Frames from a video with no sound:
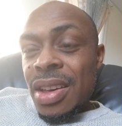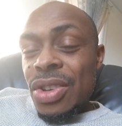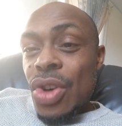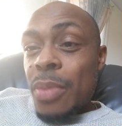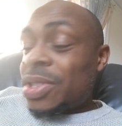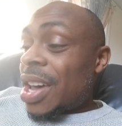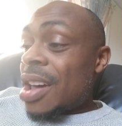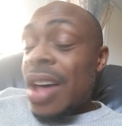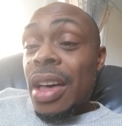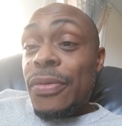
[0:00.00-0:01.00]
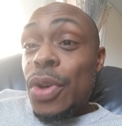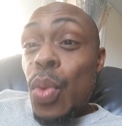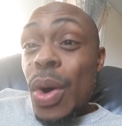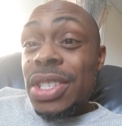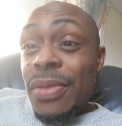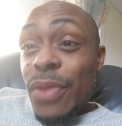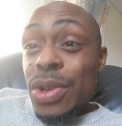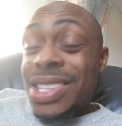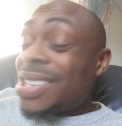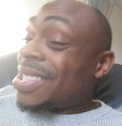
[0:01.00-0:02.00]
You know what I'm saying? If you want some
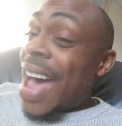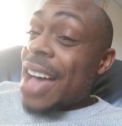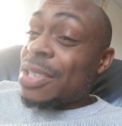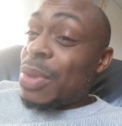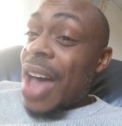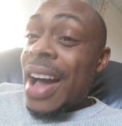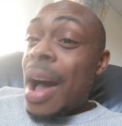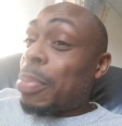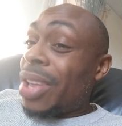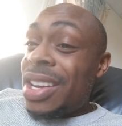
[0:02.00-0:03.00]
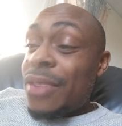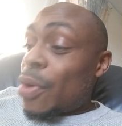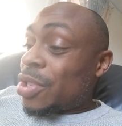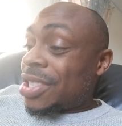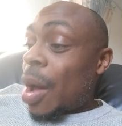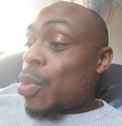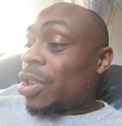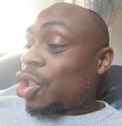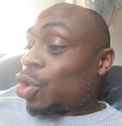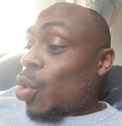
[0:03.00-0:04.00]
verses, just ask me. I got plenty of verses that will
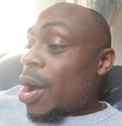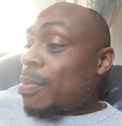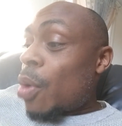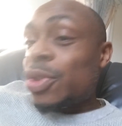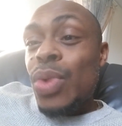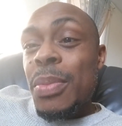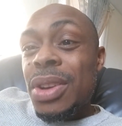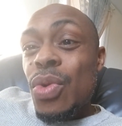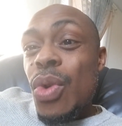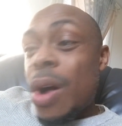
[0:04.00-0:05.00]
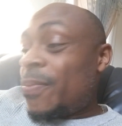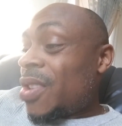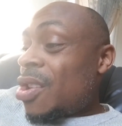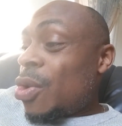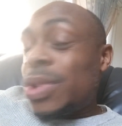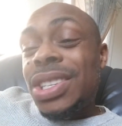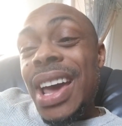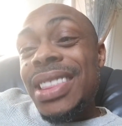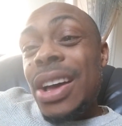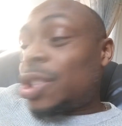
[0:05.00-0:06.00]
destroy most women who
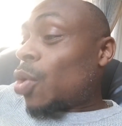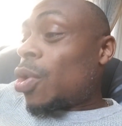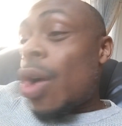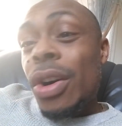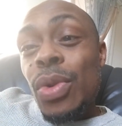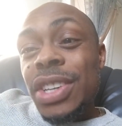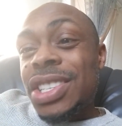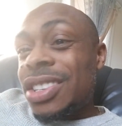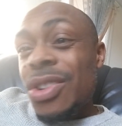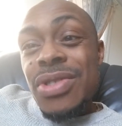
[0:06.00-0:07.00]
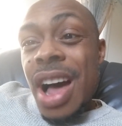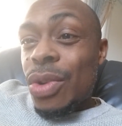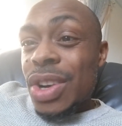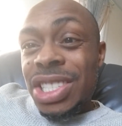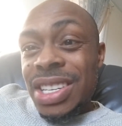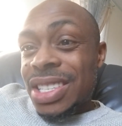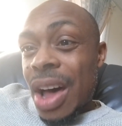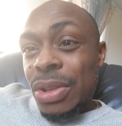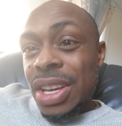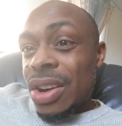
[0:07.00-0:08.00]
say they're so-called Christian. They're not Christians
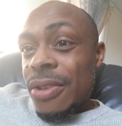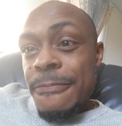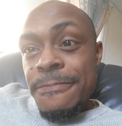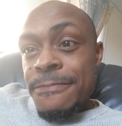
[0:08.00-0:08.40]
out there.